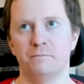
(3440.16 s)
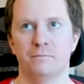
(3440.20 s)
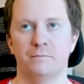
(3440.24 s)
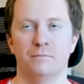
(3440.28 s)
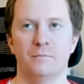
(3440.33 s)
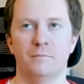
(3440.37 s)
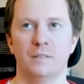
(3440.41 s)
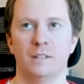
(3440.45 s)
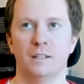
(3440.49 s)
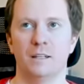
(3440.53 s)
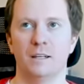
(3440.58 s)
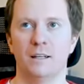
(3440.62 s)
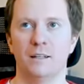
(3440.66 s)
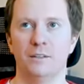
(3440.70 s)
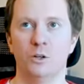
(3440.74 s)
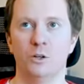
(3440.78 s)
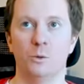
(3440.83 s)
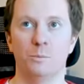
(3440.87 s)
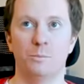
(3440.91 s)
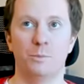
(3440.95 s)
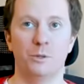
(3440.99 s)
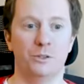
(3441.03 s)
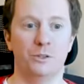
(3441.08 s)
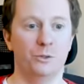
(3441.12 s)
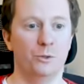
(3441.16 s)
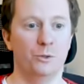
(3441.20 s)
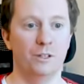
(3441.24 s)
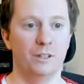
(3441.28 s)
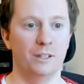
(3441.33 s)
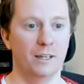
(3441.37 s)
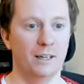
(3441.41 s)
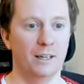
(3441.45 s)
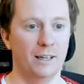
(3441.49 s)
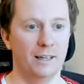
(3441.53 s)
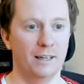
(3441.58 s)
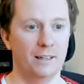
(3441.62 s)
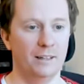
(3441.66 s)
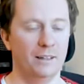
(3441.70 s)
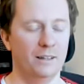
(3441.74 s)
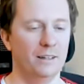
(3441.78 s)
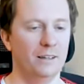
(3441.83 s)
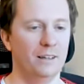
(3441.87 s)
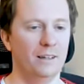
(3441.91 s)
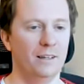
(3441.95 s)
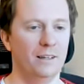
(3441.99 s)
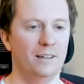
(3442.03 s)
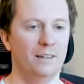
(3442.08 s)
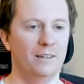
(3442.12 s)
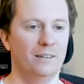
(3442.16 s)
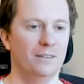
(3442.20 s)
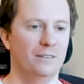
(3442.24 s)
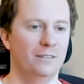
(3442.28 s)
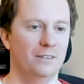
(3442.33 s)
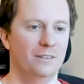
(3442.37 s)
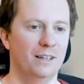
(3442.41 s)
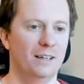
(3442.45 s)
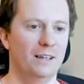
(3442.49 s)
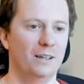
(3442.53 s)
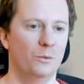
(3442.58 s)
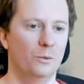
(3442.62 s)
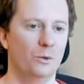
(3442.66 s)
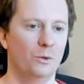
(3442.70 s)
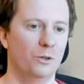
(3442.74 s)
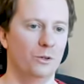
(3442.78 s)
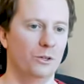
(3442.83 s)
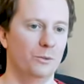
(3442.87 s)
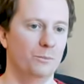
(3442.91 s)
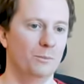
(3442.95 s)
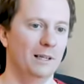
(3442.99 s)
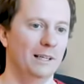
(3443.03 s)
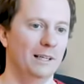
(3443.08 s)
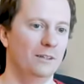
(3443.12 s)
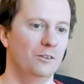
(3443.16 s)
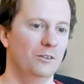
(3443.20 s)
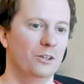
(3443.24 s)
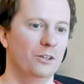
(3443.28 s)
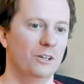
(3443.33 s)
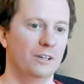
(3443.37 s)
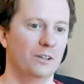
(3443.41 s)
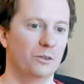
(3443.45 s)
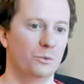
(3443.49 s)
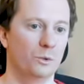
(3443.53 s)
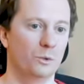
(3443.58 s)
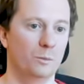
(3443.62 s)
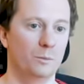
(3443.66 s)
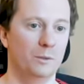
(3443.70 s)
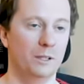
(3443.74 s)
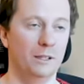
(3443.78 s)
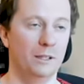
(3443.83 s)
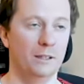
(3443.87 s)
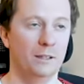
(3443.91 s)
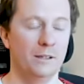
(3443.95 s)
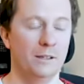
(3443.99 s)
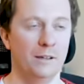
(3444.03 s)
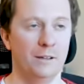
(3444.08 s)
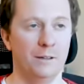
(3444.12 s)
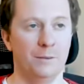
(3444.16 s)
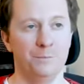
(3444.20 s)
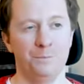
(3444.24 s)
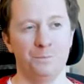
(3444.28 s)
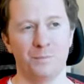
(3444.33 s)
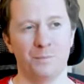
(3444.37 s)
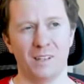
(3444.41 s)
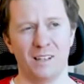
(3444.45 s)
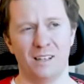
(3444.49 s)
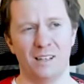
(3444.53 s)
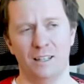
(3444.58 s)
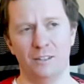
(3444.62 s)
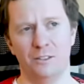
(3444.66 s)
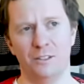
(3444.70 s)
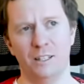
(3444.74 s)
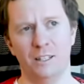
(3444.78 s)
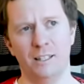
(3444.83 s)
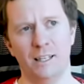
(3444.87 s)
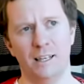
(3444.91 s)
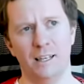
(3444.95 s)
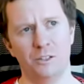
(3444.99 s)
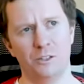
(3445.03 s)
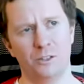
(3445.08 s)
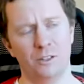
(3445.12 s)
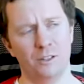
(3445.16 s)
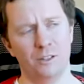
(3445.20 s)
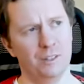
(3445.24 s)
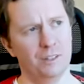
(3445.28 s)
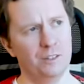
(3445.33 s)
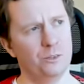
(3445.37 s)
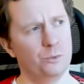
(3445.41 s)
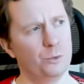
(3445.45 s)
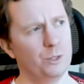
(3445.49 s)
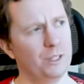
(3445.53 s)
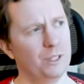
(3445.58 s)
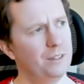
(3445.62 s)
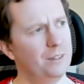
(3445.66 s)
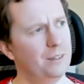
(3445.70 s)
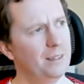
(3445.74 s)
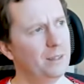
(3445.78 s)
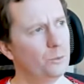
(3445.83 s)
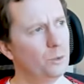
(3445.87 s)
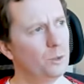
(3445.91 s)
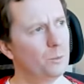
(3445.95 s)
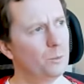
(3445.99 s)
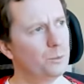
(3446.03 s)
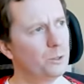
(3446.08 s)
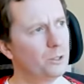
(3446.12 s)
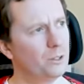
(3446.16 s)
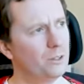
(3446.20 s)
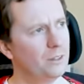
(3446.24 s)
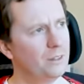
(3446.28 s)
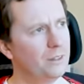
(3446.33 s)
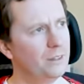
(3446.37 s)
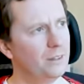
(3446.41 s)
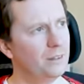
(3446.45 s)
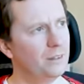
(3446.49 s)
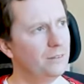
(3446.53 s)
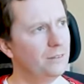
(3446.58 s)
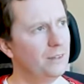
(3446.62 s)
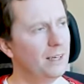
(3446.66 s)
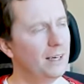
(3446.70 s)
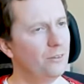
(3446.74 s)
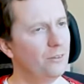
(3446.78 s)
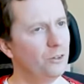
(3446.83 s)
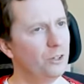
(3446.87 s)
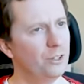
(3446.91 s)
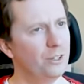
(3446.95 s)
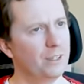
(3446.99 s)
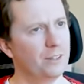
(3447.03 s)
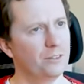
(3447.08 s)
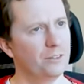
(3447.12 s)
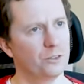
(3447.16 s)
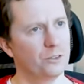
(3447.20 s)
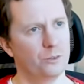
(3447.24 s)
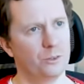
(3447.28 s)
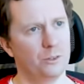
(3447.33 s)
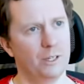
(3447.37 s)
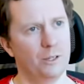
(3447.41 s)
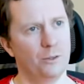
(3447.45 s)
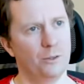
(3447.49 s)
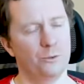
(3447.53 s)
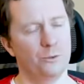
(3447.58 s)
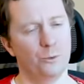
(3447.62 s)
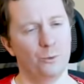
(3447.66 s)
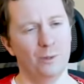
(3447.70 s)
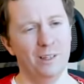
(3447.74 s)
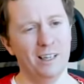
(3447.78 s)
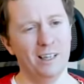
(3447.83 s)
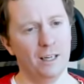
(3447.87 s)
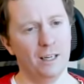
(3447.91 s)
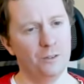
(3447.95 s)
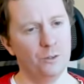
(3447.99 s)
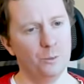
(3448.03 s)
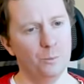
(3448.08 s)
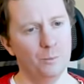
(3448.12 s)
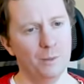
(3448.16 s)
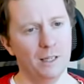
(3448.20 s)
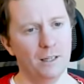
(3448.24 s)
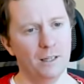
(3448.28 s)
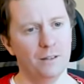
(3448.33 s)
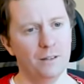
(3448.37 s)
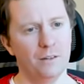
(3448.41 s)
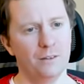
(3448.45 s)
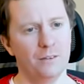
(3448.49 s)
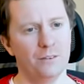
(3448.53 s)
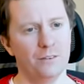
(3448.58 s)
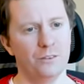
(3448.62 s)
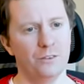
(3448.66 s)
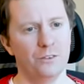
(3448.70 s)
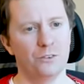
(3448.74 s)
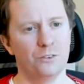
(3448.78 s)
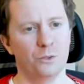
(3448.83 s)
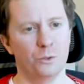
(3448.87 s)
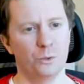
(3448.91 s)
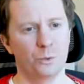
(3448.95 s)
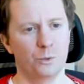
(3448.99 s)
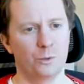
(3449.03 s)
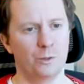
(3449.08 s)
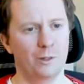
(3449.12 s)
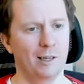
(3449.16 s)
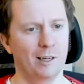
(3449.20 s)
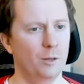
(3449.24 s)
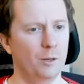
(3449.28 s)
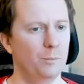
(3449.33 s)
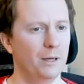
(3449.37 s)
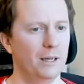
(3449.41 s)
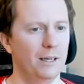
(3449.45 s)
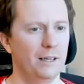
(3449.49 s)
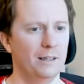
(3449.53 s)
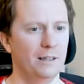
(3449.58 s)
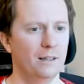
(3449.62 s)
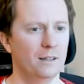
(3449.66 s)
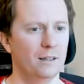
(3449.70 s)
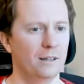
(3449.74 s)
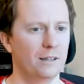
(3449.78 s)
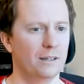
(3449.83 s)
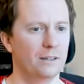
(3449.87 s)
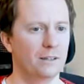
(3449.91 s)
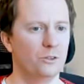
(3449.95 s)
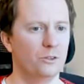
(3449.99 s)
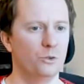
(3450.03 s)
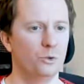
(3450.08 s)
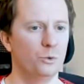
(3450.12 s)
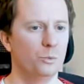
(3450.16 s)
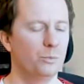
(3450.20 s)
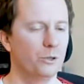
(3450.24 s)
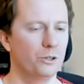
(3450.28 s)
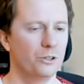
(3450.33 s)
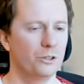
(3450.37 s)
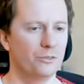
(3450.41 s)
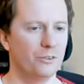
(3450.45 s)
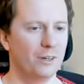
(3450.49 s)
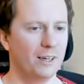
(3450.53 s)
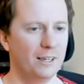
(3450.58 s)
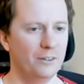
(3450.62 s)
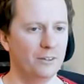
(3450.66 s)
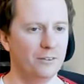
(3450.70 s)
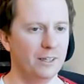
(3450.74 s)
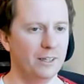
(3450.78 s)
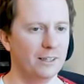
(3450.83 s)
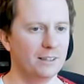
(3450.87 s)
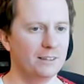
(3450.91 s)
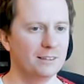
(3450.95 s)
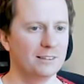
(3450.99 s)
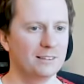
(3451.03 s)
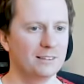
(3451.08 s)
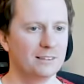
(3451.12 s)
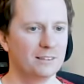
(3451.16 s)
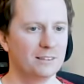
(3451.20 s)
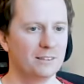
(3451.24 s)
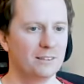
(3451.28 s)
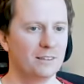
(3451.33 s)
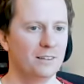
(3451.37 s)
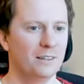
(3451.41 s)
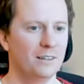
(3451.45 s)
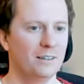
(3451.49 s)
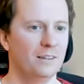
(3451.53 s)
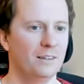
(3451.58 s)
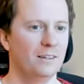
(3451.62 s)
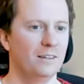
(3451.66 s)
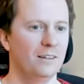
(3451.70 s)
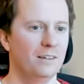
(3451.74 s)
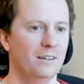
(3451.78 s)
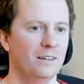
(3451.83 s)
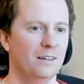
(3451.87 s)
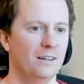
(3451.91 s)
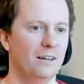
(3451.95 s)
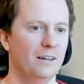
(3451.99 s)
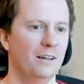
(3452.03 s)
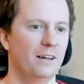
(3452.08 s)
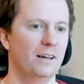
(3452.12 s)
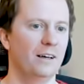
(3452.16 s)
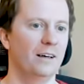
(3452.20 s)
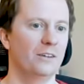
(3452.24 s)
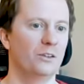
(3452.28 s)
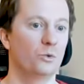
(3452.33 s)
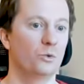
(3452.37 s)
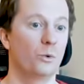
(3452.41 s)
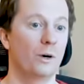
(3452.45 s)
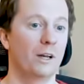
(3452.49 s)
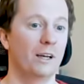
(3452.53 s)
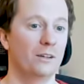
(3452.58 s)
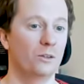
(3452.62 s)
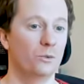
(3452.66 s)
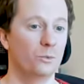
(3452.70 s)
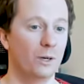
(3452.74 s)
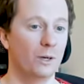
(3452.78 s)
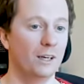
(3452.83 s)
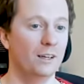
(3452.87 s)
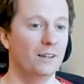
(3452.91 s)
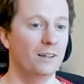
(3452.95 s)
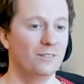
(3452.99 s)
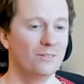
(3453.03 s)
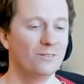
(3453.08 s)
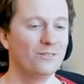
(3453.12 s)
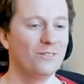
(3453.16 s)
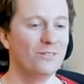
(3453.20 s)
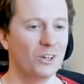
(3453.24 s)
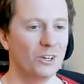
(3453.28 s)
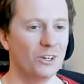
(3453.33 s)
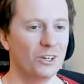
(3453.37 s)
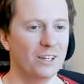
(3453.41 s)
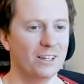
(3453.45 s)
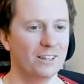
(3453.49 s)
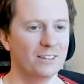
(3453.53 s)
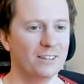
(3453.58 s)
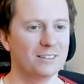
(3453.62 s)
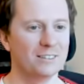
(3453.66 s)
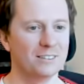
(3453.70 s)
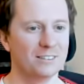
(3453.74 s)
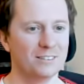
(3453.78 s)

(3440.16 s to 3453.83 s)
yeah the opportunity ahead and, and yeah what do you believe the earnings will be i think actually this year they will probably have earnings of around 300 million so you're really paying like 2.5x uh, 2020 earnings